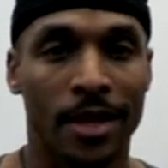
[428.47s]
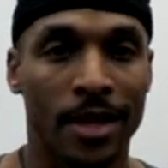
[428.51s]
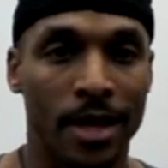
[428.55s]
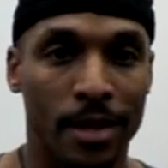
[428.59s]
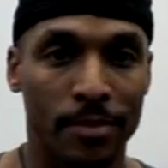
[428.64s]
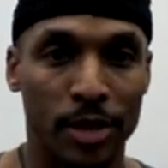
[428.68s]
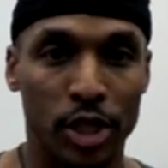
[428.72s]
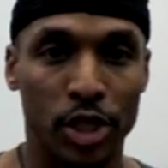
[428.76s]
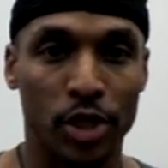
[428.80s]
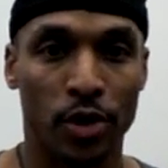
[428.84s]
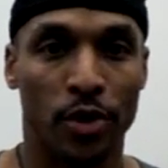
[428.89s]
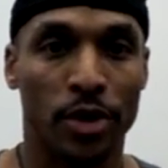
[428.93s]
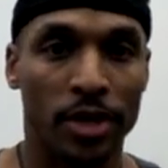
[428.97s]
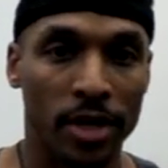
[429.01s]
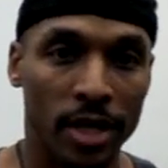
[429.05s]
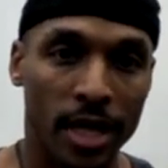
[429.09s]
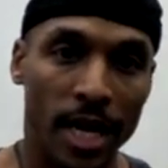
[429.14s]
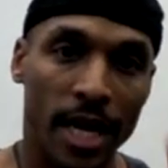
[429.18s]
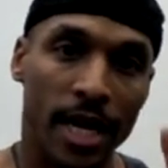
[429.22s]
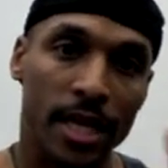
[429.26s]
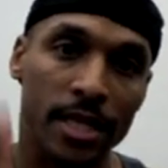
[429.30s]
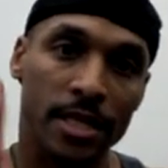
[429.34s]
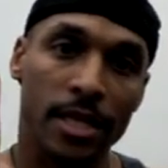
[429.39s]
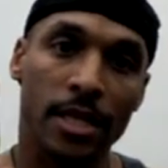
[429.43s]
I'm just showing you
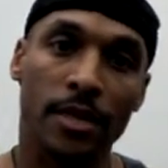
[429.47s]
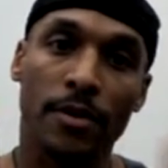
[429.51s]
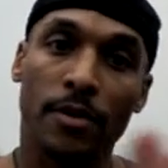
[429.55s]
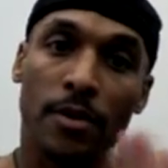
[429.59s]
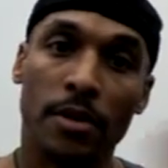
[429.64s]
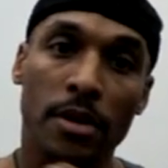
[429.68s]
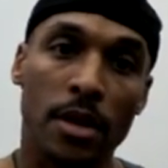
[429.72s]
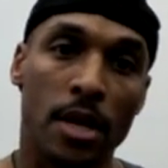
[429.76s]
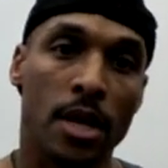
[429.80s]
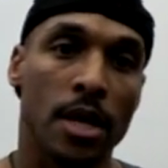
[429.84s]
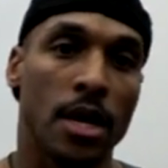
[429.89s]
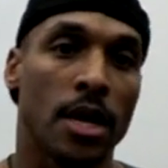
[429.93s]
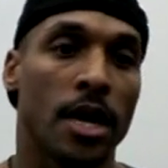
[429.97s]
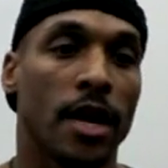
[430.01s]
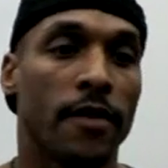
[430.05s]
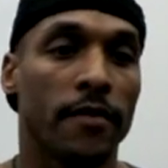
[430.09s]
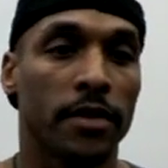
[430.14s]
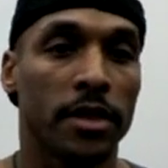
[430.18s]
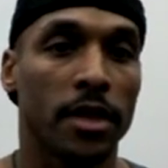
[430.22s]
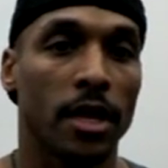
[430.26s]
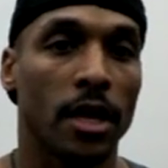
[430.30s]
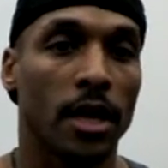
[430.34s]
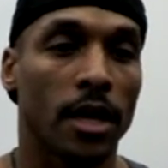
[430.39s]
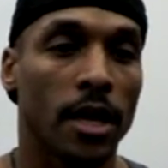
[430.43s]
guys
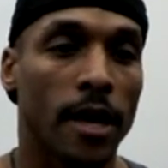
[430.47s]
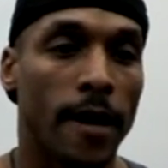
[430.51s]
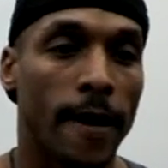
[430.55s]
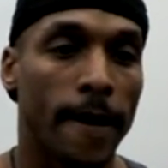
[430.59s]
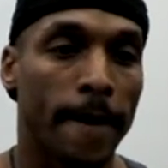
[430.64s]
everything.